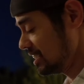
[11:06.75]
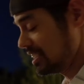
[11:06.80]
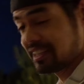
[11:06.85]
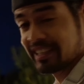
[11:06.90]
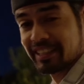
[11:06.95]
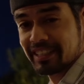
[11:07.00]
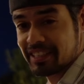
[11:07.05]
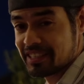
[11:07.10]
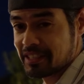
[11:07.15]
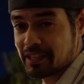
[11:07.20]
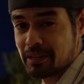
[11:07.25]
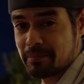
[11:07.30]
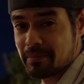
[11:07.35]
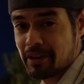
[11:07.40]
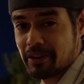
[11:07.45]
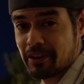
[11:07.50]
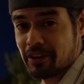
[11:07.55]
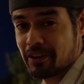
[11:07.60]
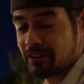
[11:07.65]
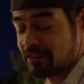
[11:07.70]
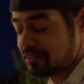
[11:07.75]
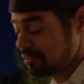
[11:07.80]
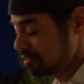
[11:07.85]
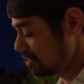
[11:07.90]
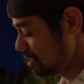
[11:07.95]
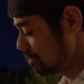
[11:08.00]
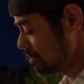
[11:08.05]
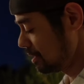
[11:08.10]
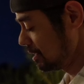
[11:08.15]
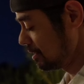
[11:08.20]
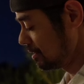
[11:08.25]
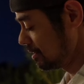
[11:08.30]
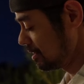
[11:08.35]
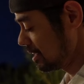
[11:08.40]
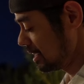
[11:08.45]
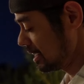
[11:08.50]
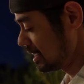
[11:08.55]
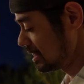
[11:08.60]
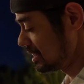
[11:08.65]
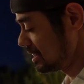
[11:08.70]
it doesn't come out at all. I mean,
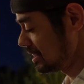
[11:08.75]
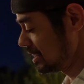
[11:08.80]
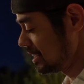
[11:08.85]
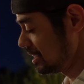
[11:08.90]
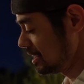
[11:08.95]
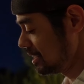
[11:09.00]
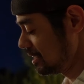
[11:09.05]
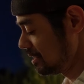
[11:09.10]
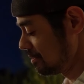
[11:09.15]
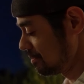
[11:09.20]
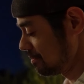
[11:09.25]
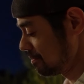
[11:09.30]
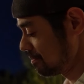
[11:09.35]
I could see